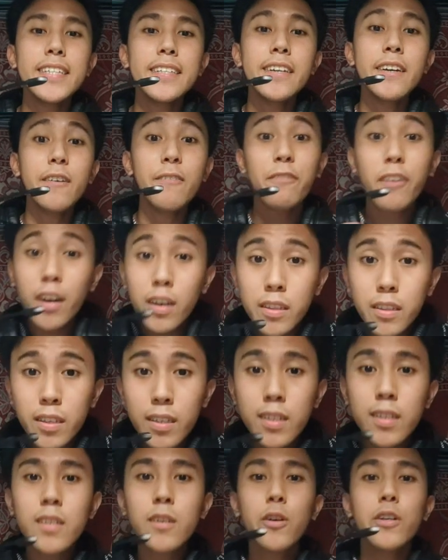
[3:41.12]
a
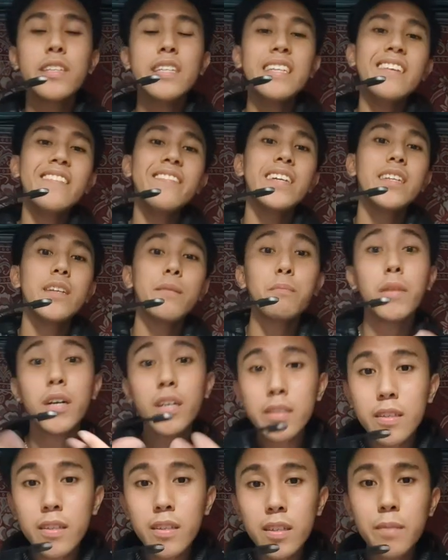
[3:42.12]
father or even a
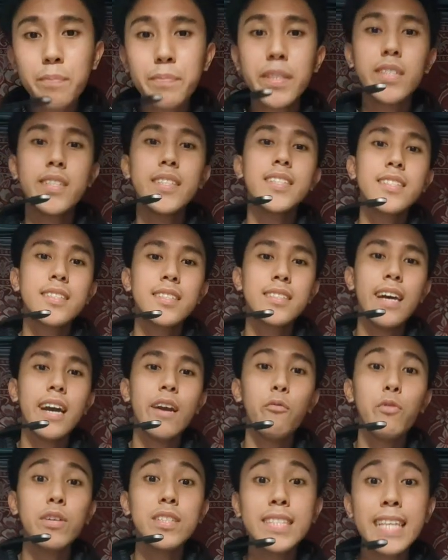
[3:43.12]
mother because I
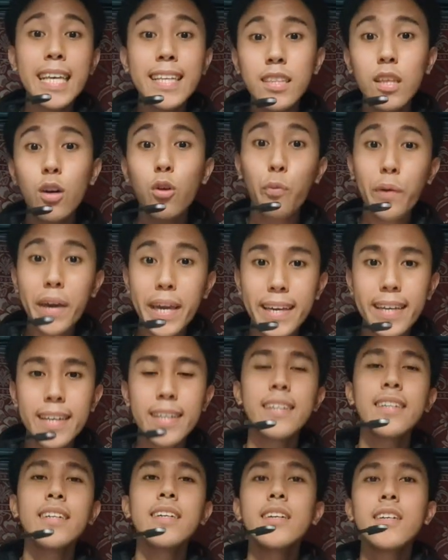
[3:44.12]
was sent away
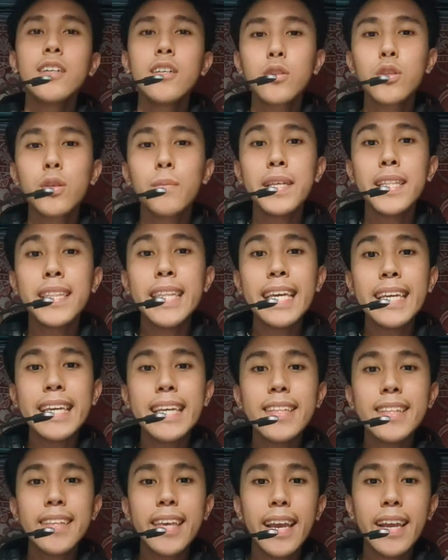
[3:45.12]
to be
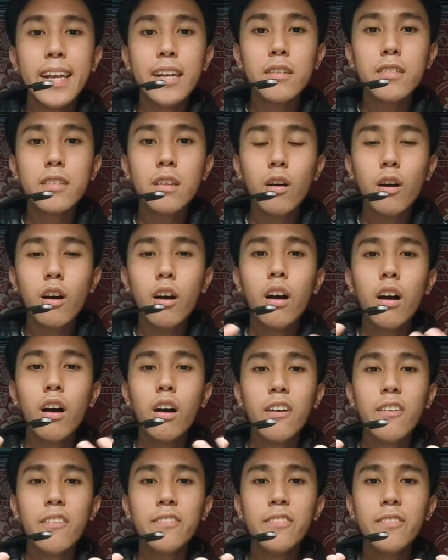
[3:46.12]
taken care
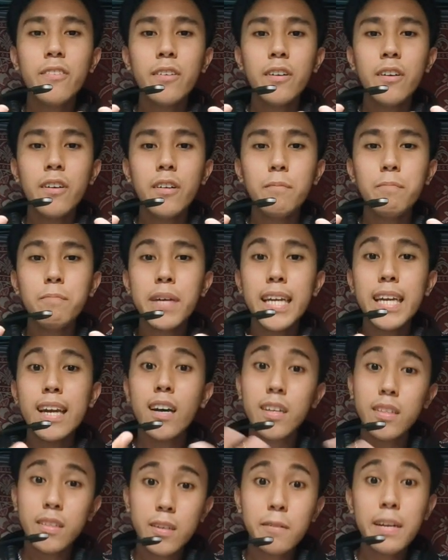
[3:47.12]
of my
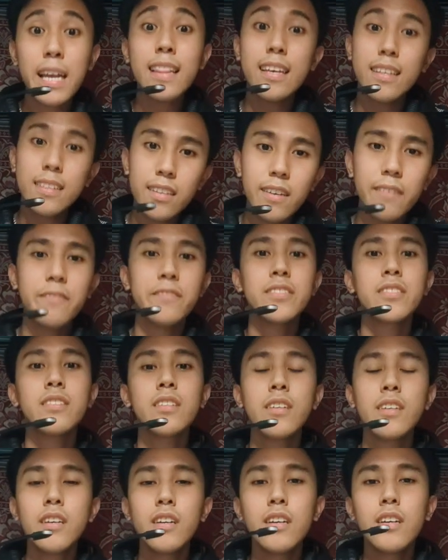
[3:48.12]
other relatives.
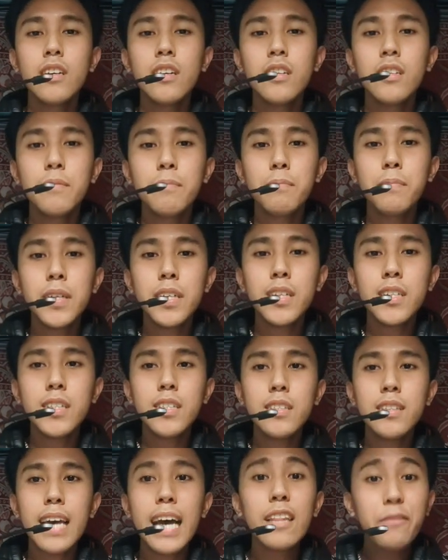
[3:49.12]

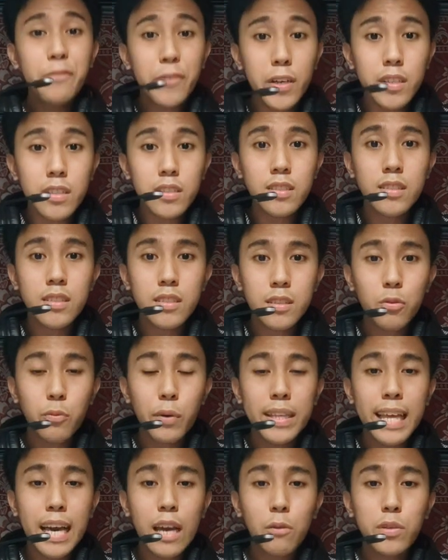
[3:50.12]
But at first,
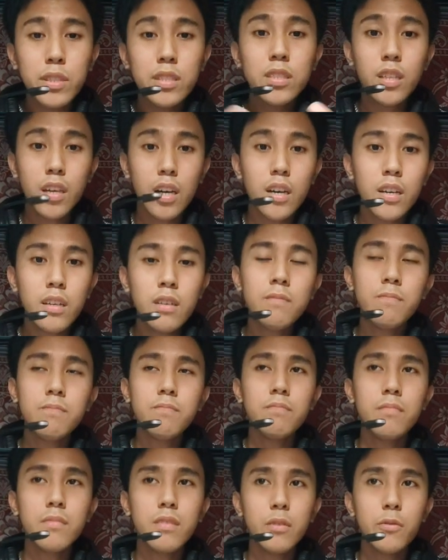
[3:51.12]
when I was younger,
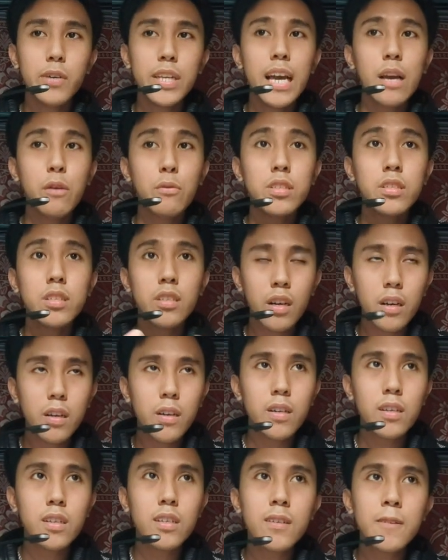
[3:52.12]

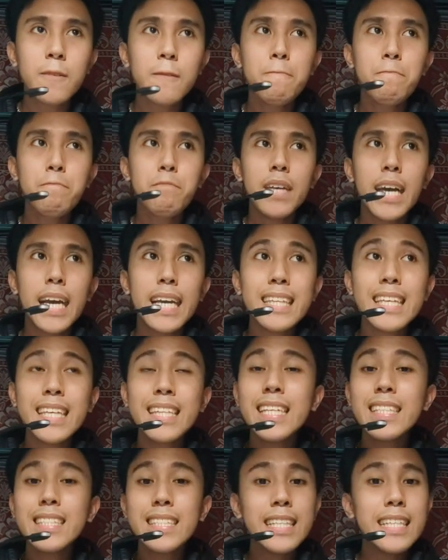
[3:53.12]
I
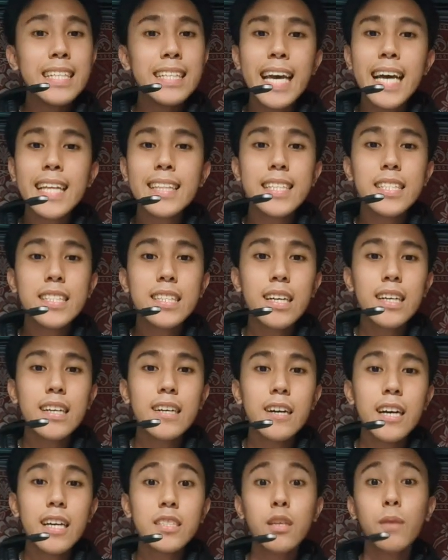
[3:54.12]
didn't see that as
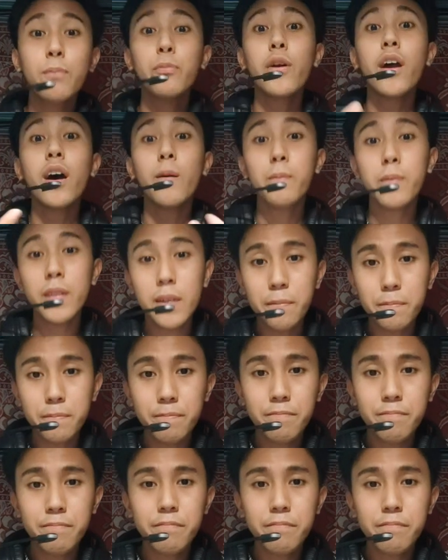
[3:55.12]
a problem.